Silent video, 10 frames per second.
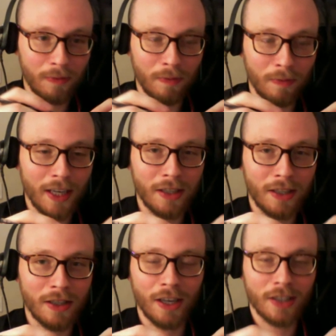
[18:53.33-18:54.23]
He
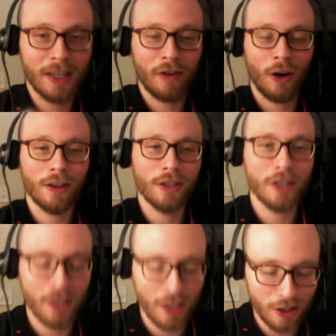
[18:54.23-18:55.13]
doesn't have cartilage in
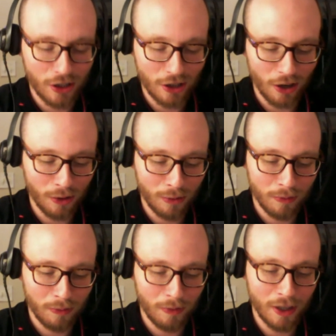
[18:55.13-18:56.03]
his knees, so
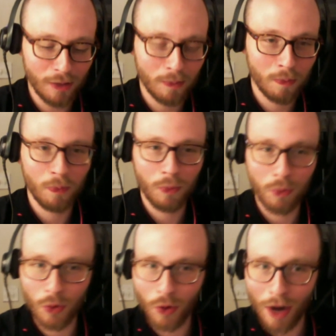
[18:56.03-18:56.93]
he's
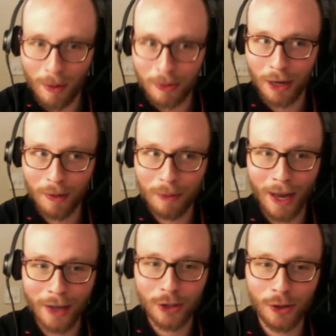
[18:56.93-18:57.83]
probably coming
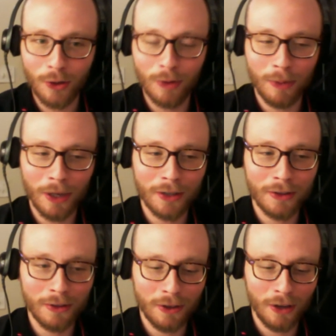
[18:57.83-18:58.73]
back soon, but
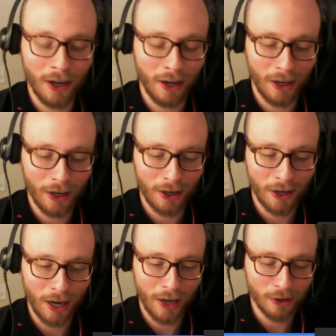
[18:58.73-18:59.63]

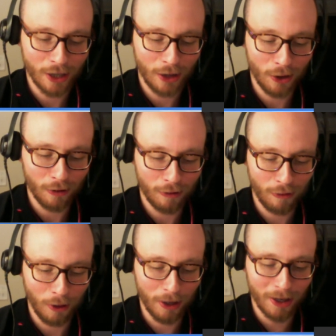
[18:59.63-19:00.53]
God knows how long for.